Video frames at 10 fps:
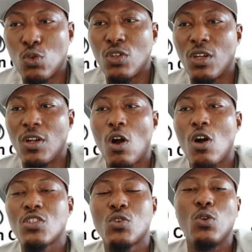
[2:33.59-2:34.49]
Also
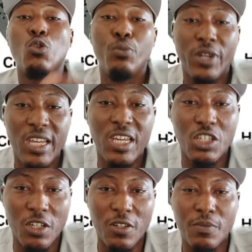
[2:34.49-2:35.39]
lubrication.
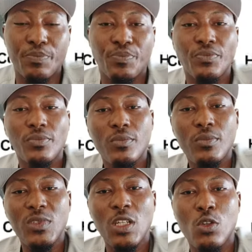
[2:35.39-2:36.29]

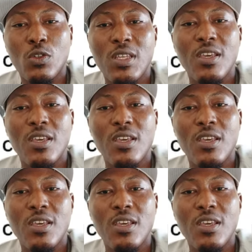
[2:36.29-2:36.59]
You see,